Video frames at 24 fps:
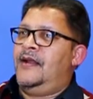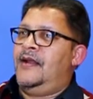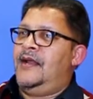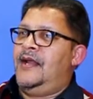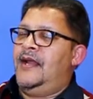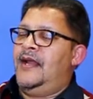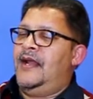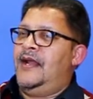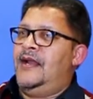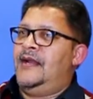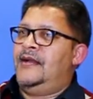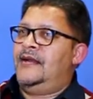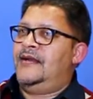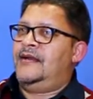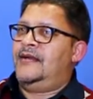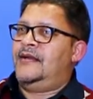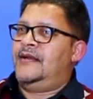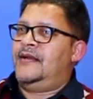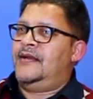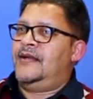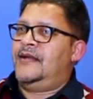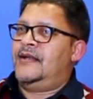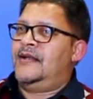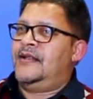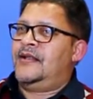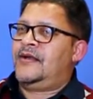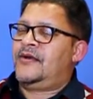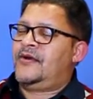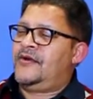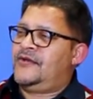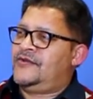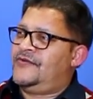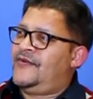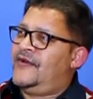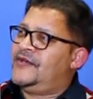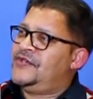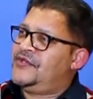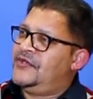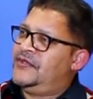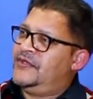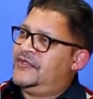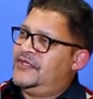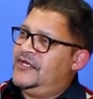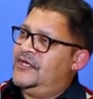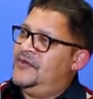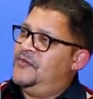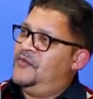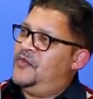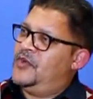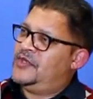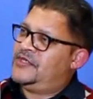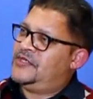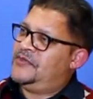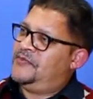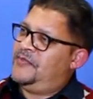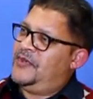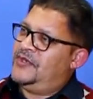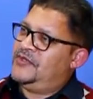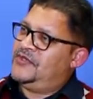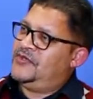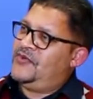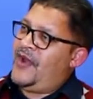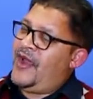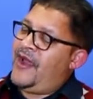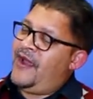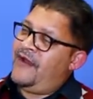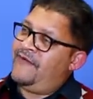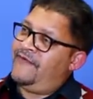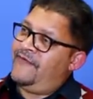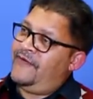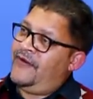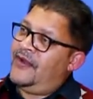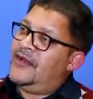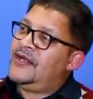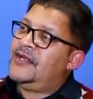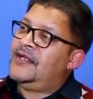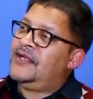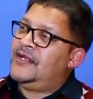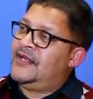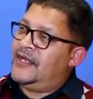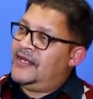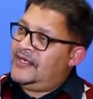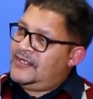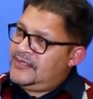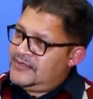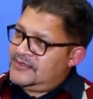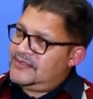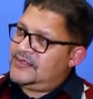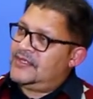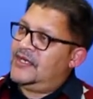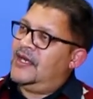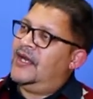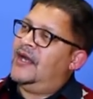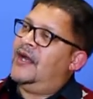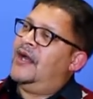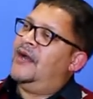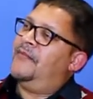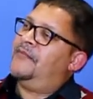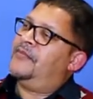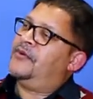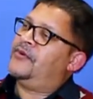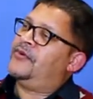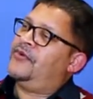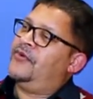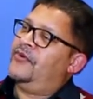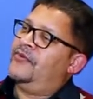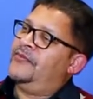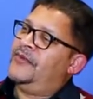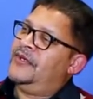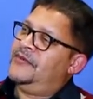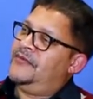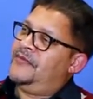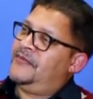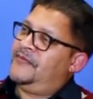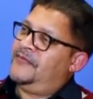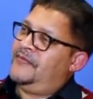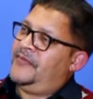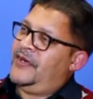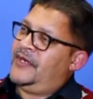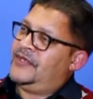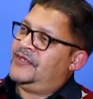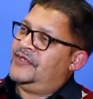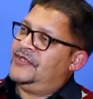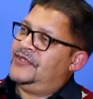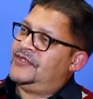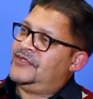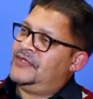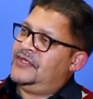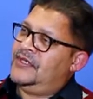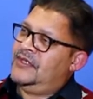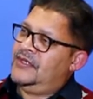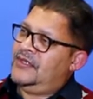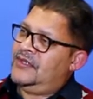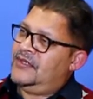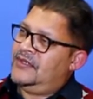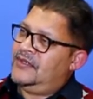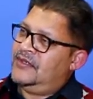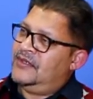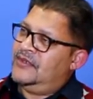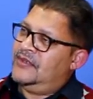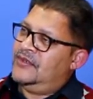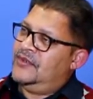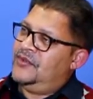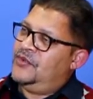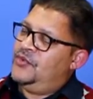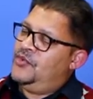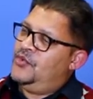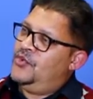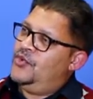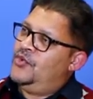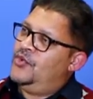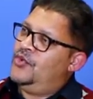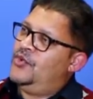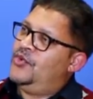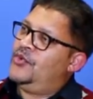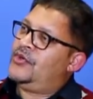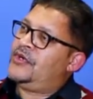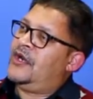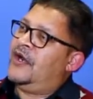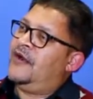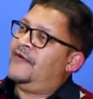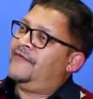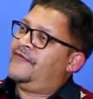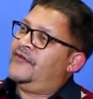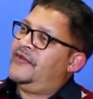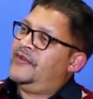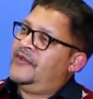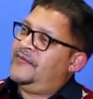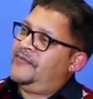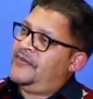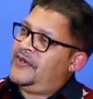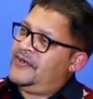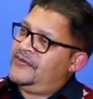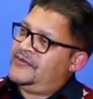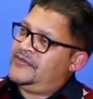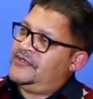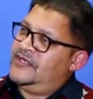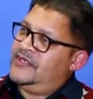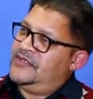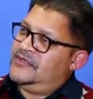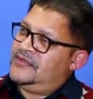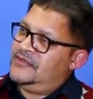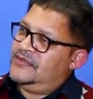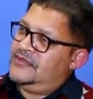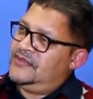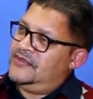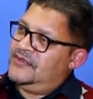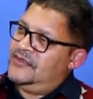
And the cross-functional team was supposed to have, yes, a procurement practitioner who looked after the process.